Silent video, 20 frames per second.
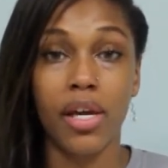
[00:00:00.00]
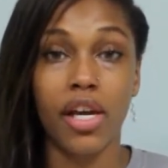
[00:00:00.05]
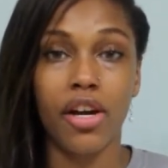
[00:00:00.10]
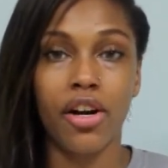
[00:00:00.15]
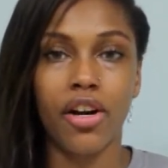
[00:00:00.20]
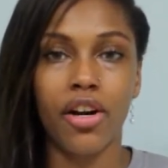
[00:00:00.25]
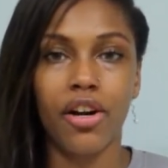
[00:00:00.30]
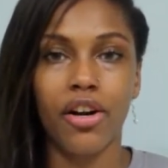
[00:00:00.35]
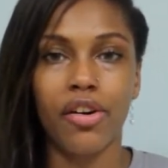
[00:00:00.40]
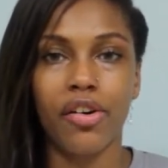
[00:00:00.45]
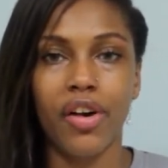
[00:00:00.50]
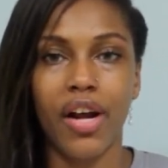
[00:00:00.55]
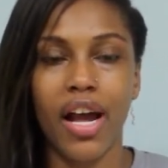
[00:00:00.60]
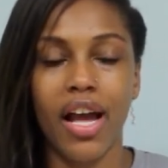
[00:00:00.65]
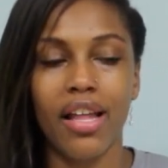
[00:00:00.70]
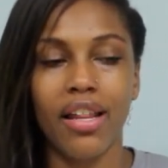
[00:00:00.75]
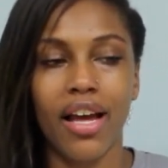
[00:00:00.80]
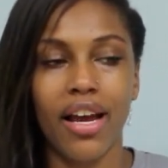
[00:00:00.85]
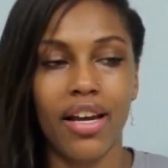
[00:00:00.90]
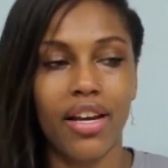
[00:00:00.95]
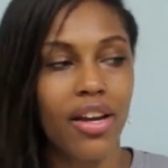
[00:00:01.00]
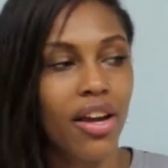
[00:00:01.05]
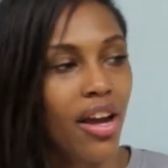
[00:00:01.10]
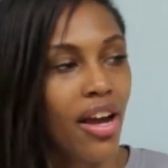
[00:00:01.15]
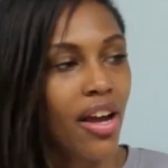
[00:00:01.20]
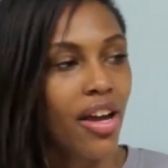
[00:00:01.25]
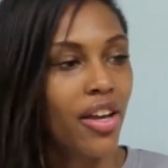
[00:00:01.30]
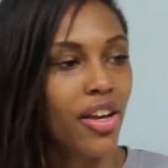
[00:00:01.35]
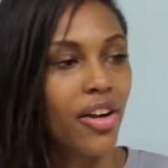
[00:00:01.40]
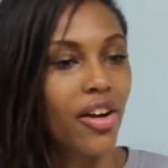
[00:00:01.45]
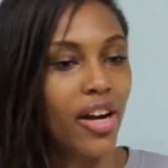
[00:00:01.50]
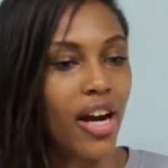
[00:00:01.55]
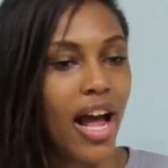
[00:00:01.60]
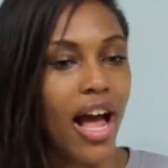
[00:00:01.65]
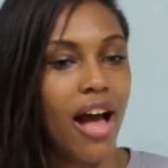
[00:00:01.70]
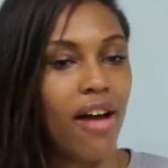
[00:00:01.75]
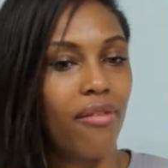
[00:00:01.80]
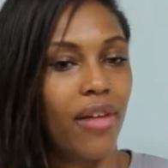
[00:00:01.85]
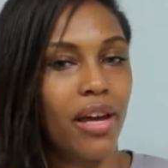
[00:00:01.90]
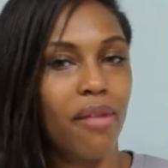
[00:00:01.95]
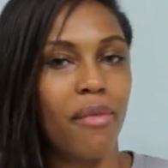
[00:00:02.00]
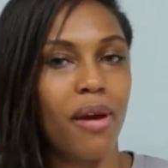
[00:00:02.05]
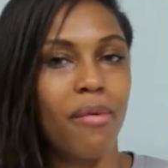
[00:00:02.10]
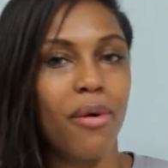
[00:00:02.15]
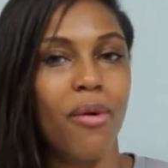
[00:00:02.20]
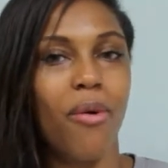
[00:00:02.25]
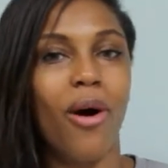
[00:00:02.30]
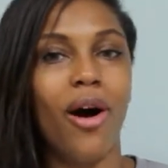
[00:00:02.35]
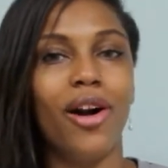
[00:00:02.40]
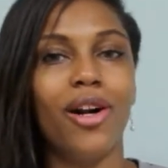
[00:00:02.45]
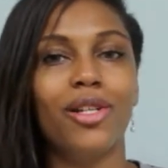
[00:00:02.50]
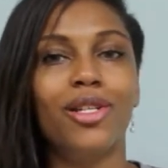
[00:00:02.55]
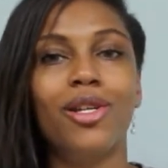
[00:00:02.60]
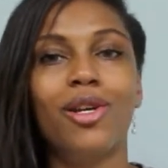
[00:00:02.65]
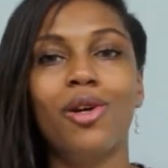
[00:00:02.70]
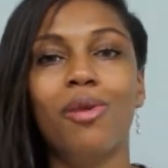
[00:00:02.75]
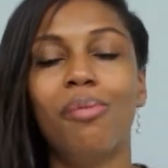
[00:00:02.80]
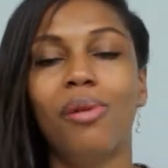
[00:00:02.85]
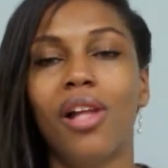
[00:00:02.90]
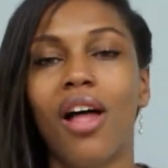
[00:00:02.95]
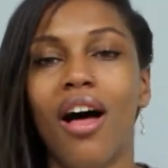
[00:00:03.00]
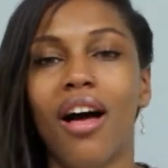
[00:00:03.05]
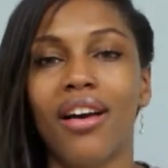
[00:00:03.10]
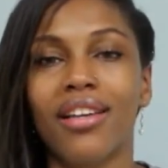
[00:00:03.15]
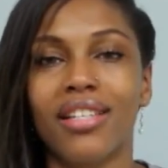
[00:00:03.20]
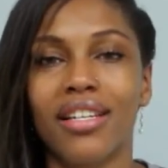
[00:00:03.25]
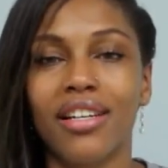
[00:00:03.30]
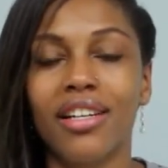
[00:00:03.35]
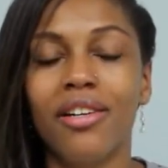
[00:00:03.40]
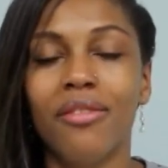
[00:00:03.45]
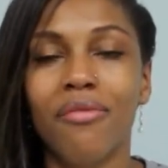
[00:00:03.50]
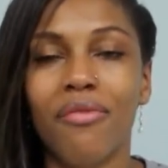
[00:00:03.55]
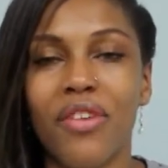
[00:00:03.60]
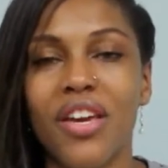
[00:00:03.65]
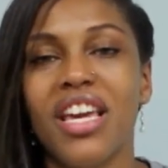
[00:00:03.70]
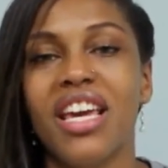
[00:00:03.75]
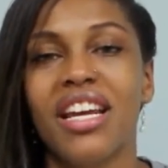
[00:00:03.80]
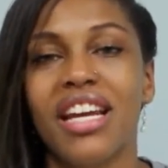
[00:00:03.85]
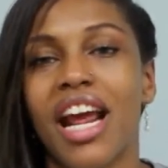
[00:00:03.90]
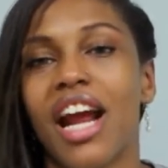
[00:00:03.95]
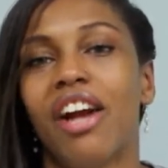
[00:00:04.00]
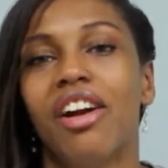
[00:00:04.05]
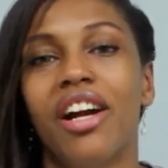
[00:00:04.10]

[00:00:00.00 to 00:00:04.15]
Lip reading: here in Korea, like you're gonna have like maybe 1 or 2 plugs in convenient